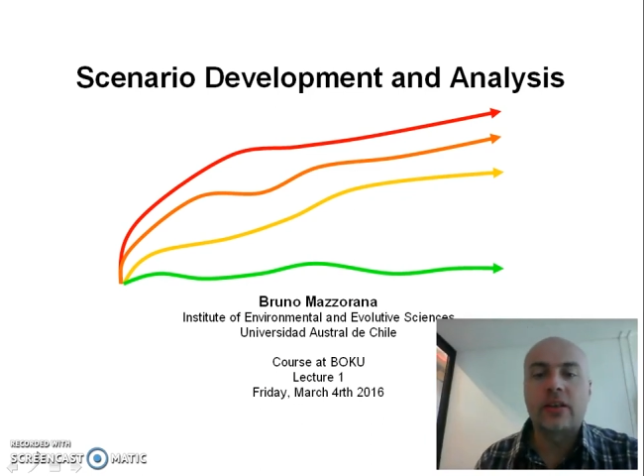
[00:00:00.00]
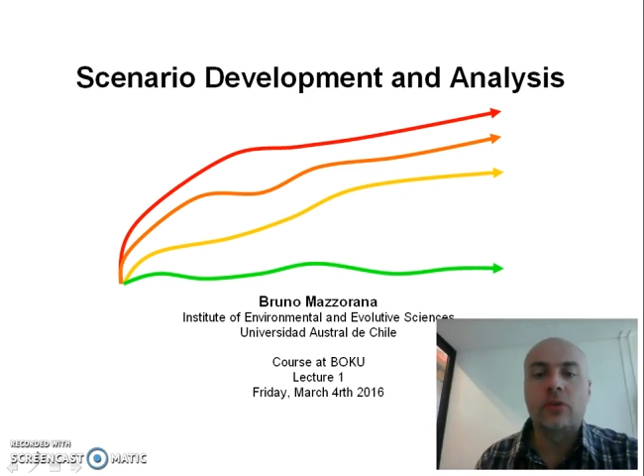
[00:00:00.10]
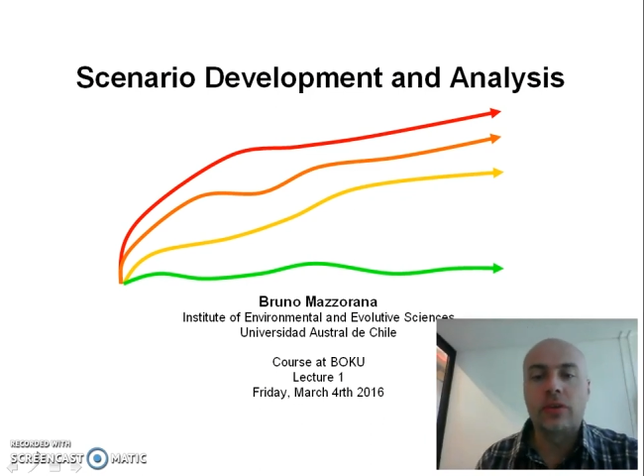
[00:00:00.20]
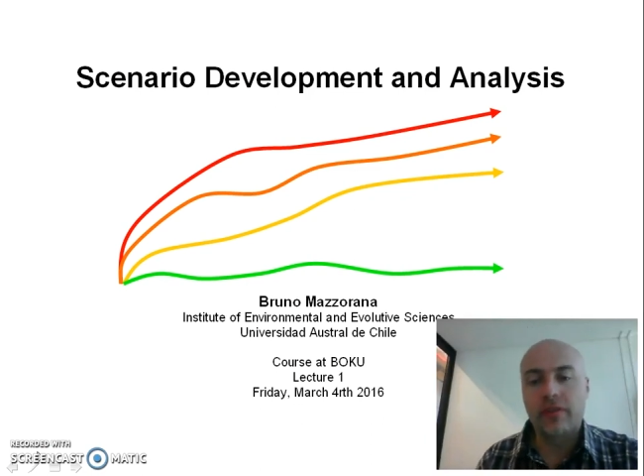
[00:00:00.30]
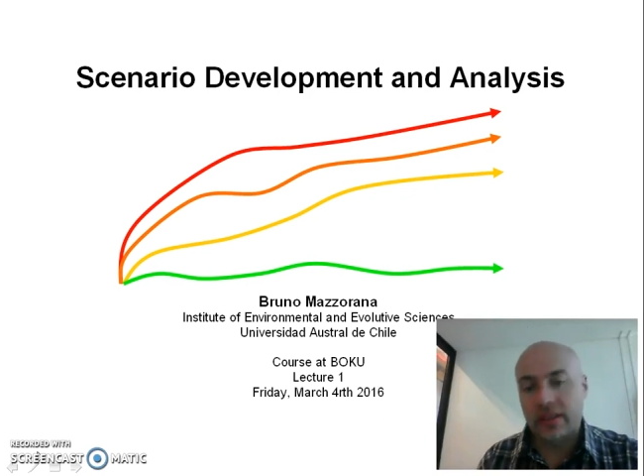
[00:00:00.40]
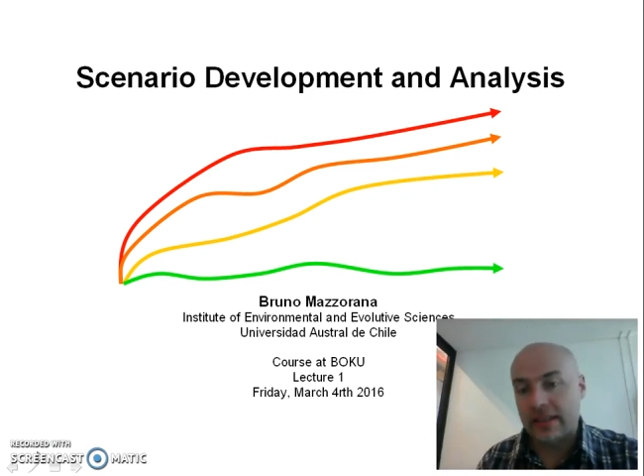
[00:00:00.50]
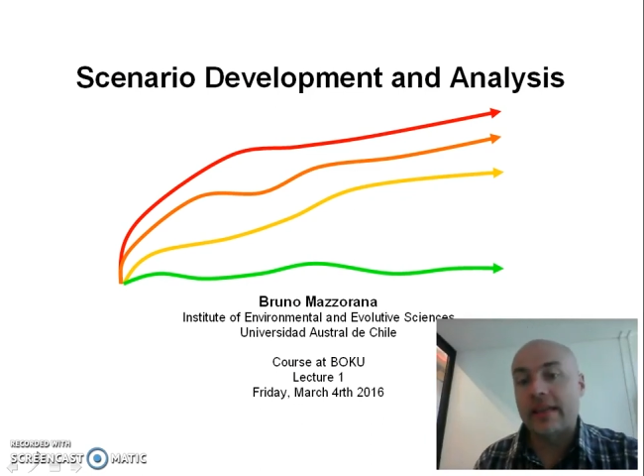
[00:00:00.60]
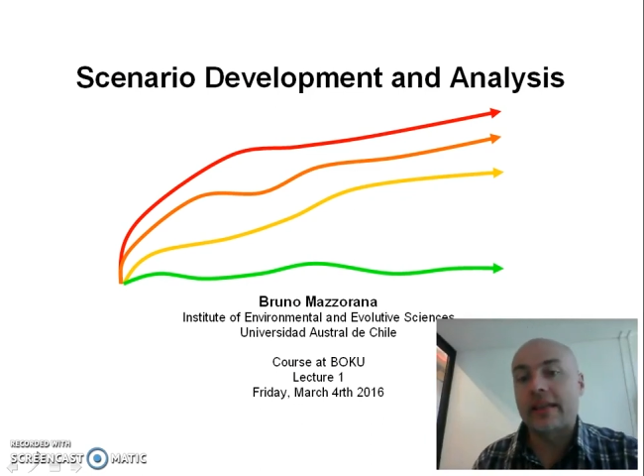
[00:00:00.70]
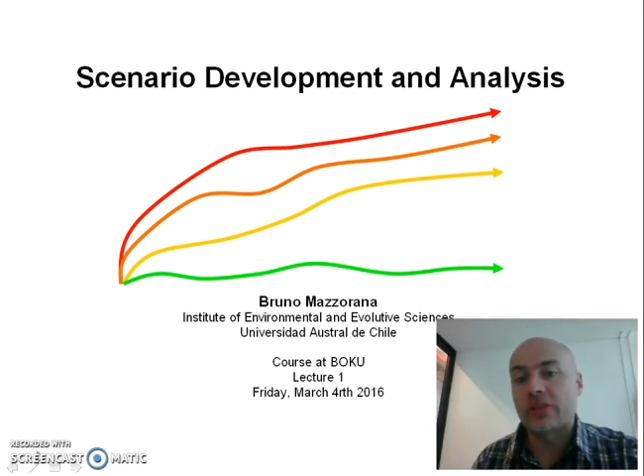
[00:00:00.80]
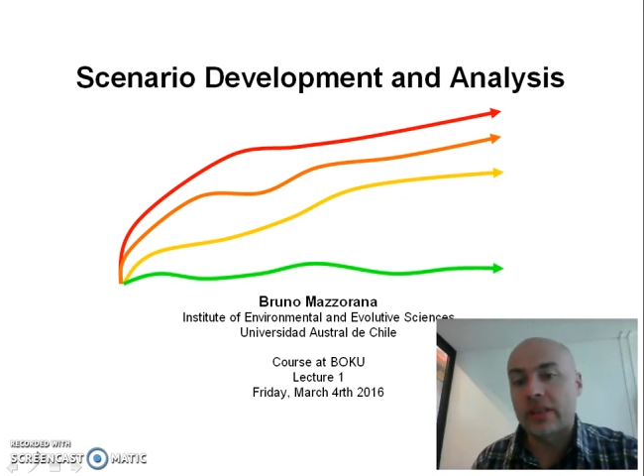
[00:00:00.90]
the
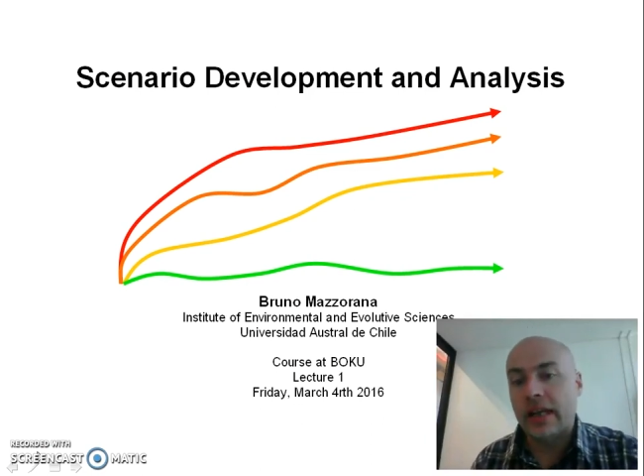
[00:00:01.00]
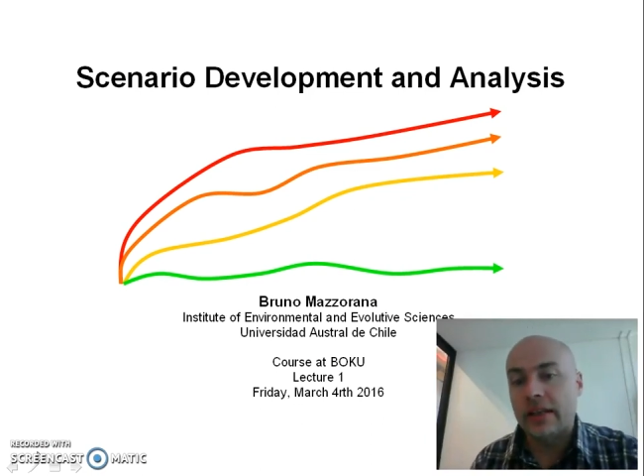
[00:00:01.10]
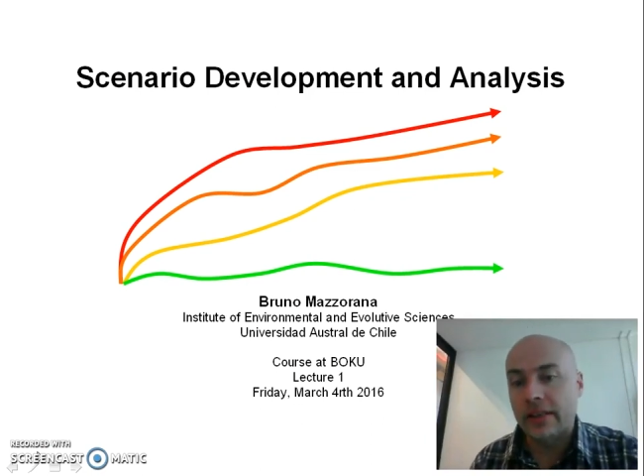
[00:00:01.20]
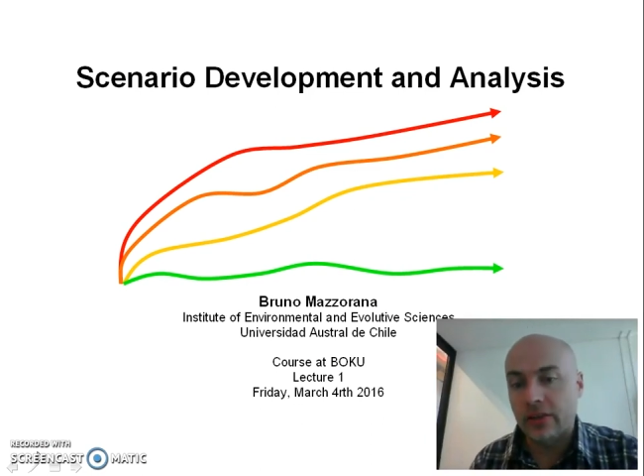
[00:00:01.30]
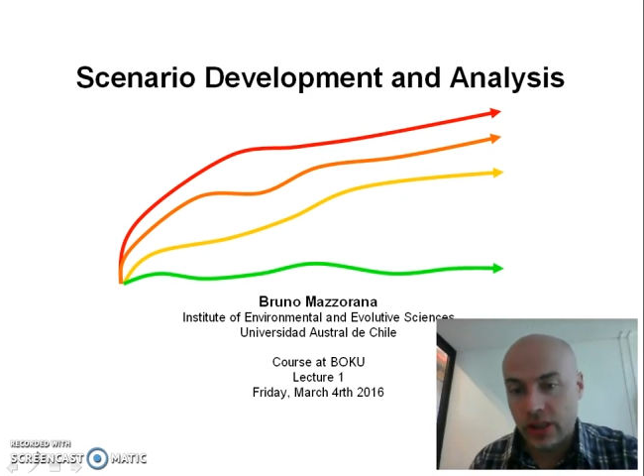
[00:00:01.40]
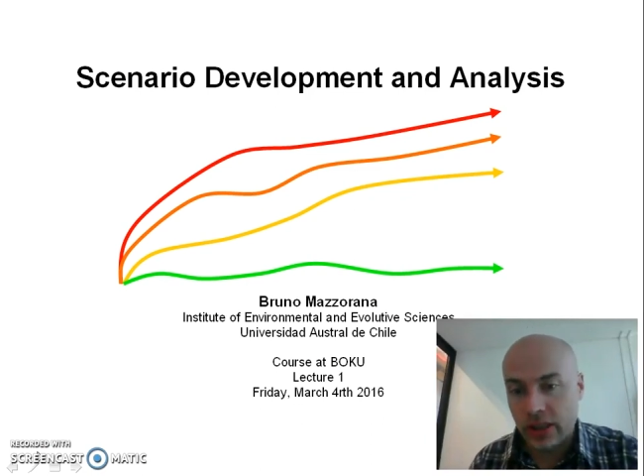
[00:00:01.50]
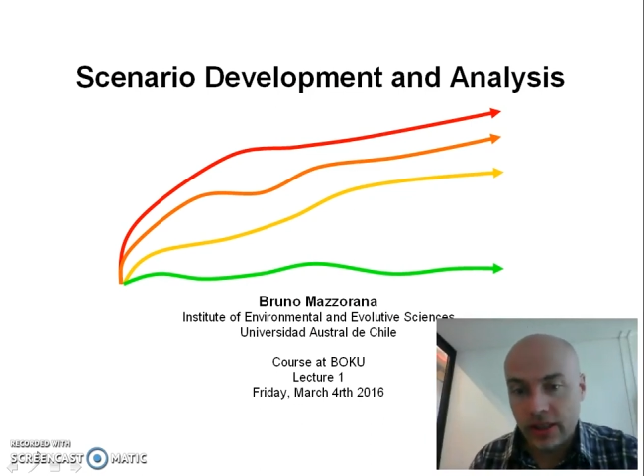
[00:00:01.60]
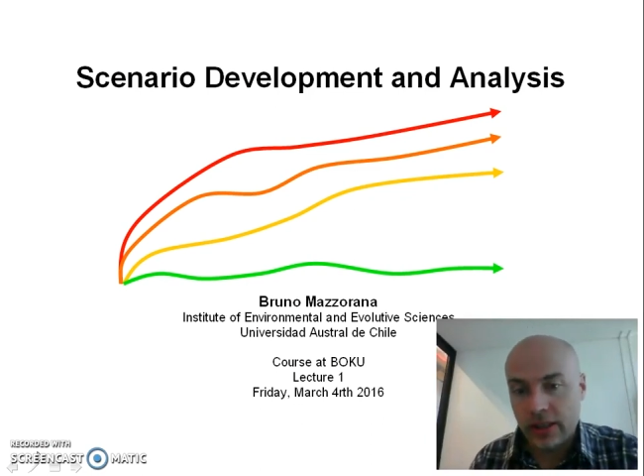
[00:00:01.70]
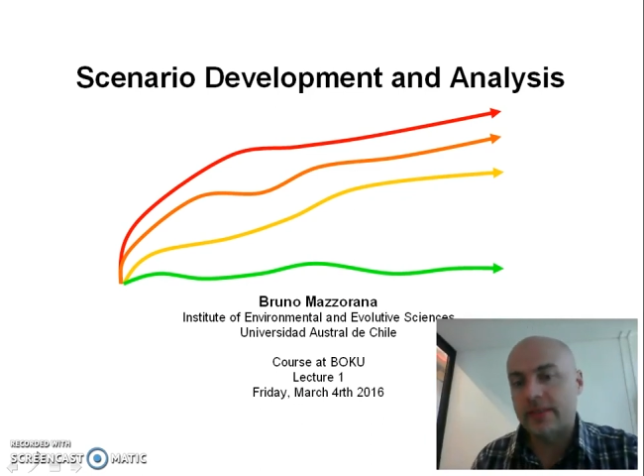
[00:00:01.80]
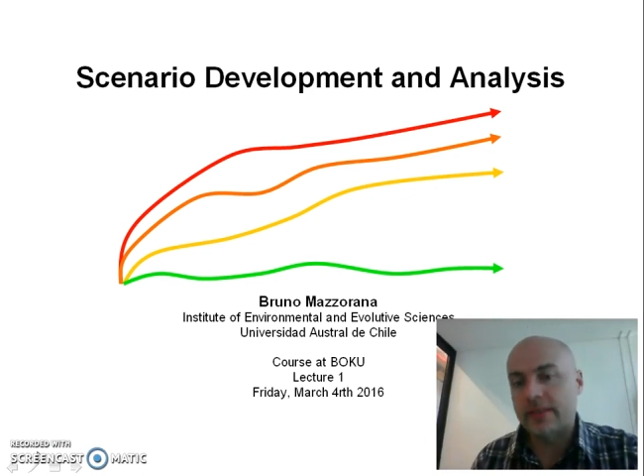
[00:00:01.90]
Universidad Austral de
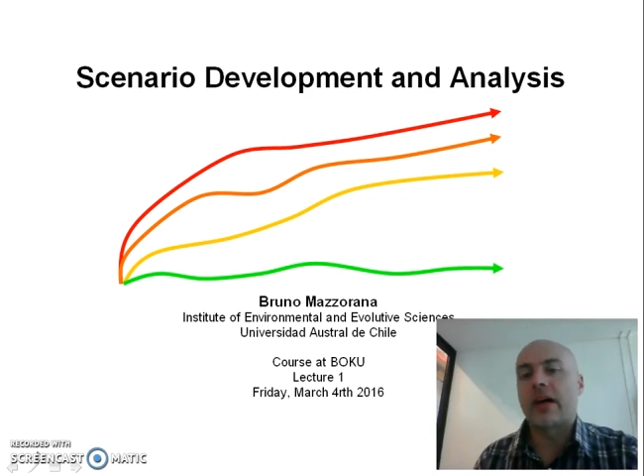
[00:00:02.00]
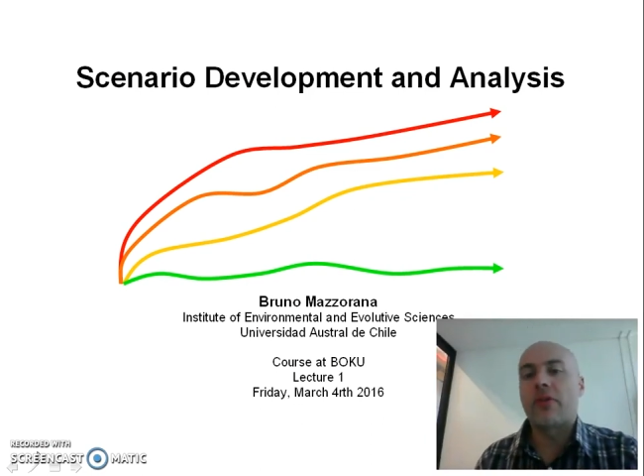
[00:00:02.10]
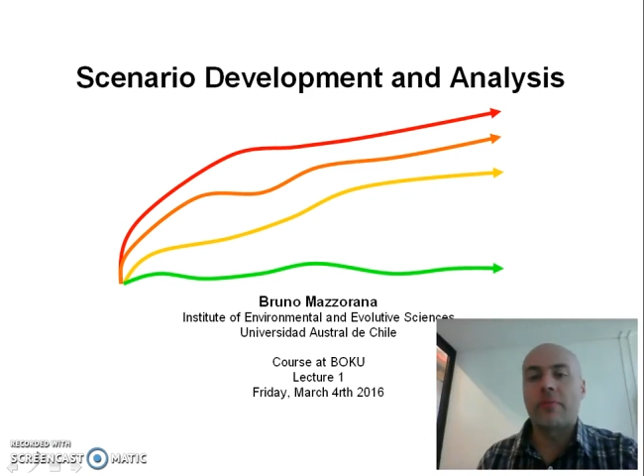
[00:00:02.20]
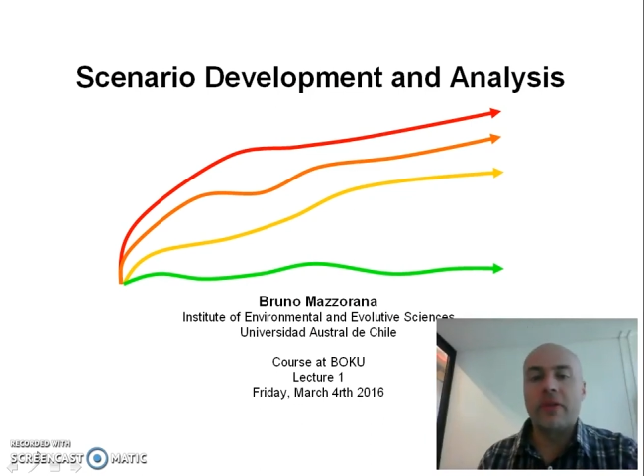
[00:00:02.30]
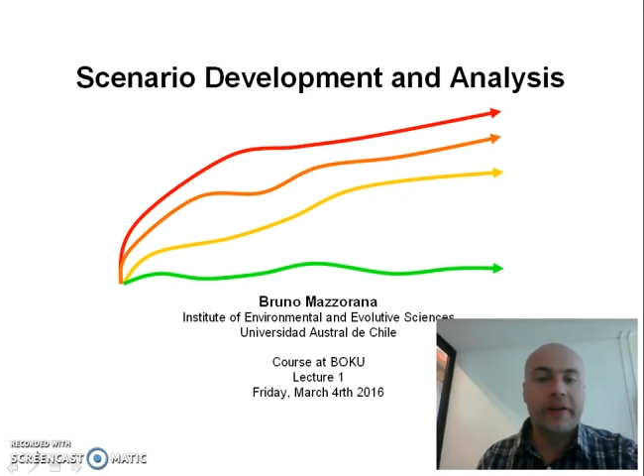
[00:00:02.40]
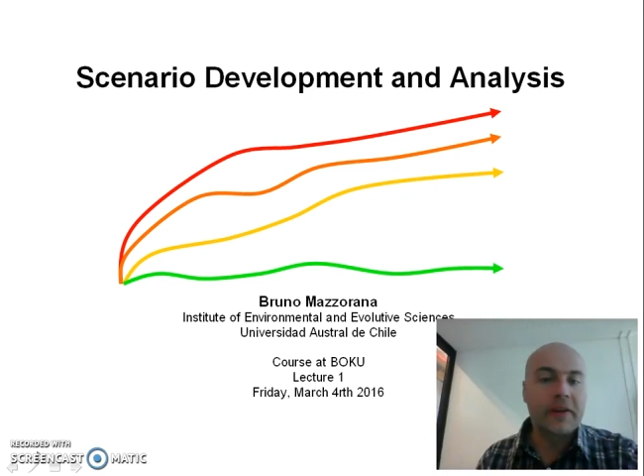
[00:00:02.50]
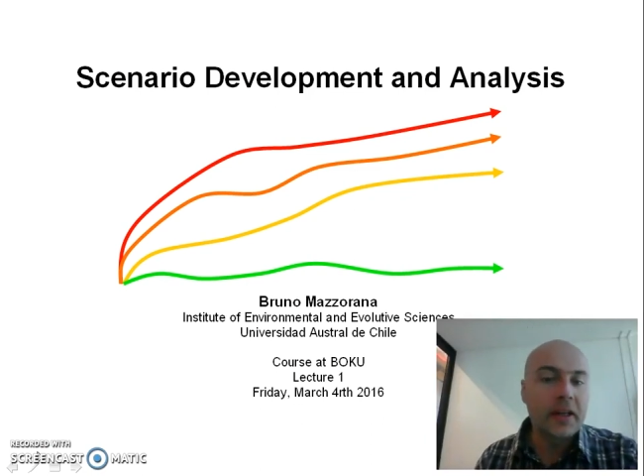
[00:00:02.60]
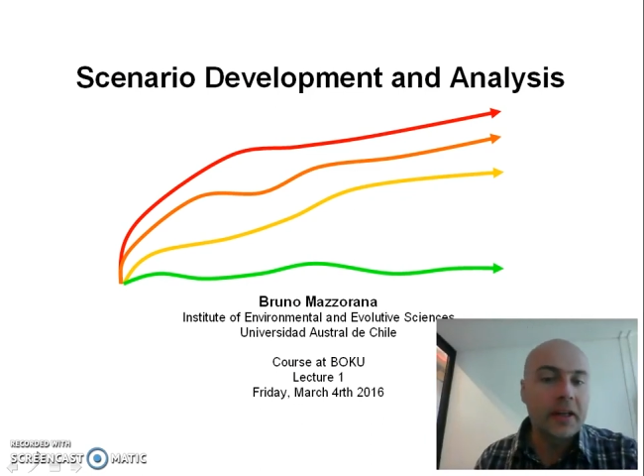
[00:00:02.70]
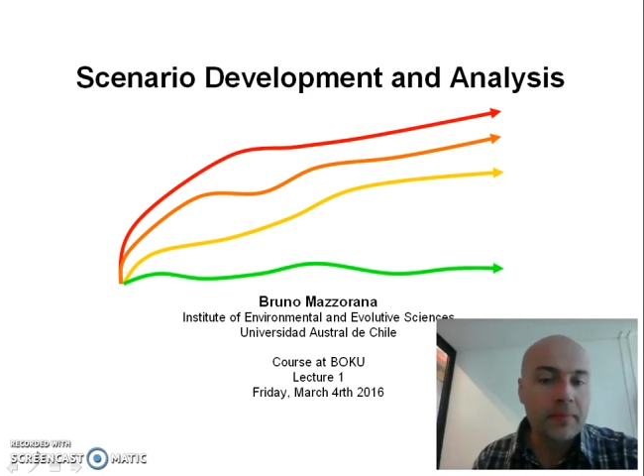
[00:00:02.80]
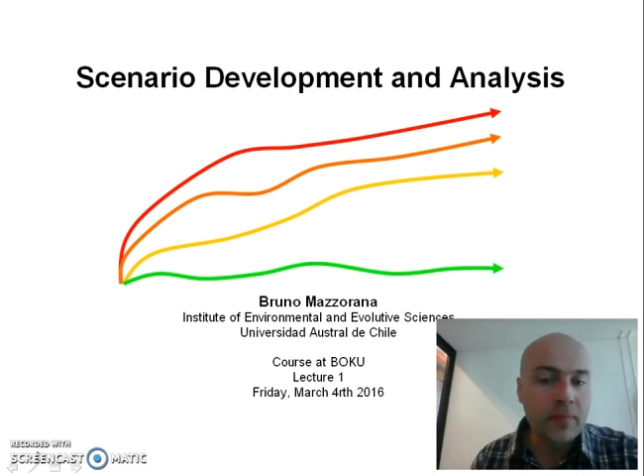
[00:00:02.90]
Chile in South
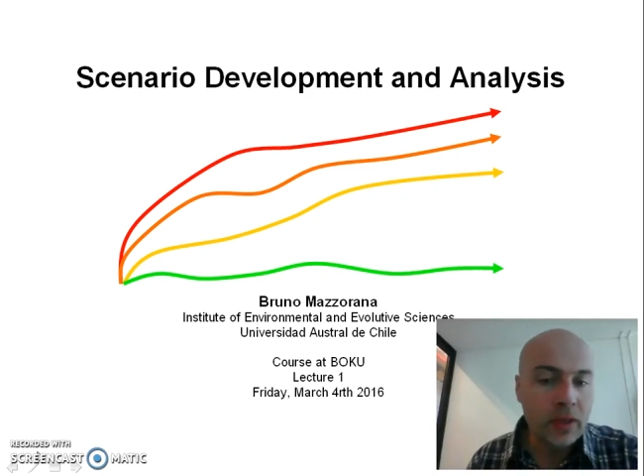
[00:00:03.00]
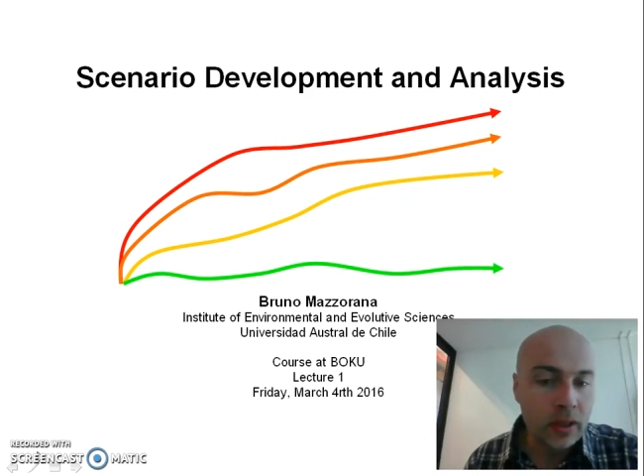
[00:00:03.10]
America.